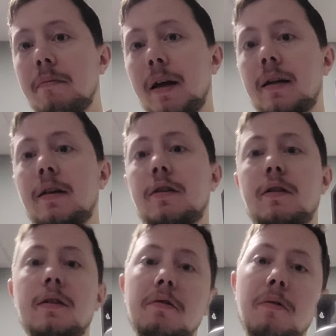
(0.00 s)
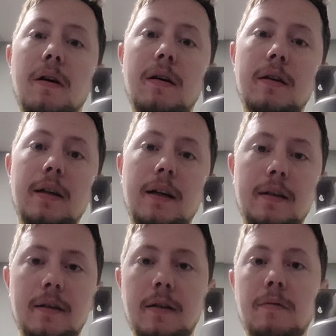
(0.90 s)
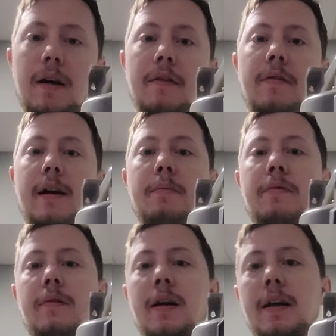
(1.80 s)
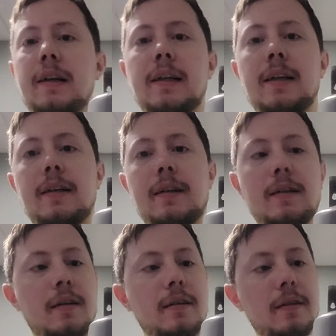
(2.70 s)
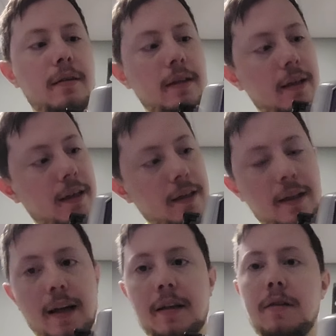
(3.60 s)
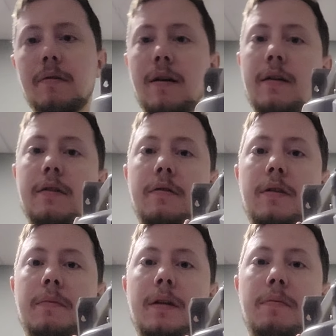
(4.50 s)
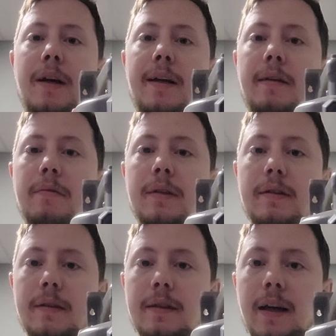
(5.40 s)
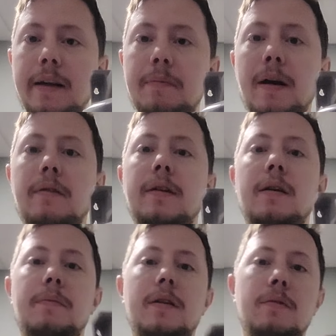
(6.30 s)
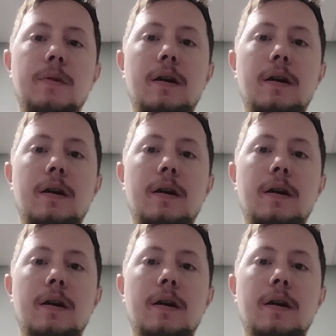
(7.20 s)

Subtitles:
making sure you are connected to the Wi-Fi before hanging it, because getting to that QR code can be a pain once this guy's mounted up on the